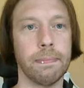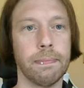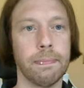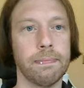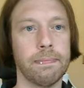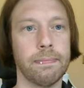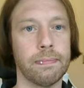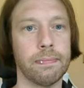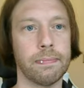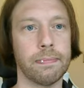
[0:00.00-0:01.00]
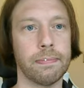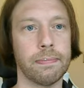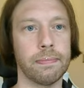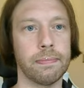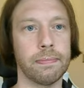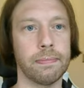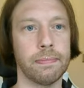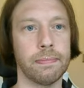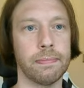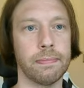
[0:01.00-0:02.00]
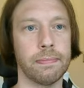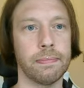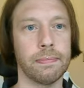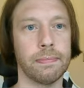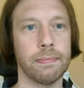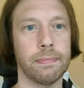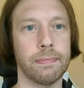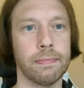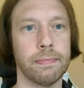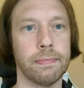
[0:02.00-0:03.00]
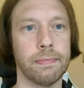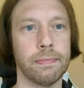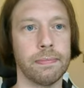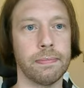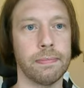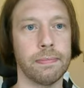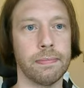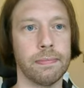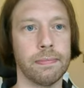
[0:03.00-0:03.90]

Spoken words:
Nothing is said.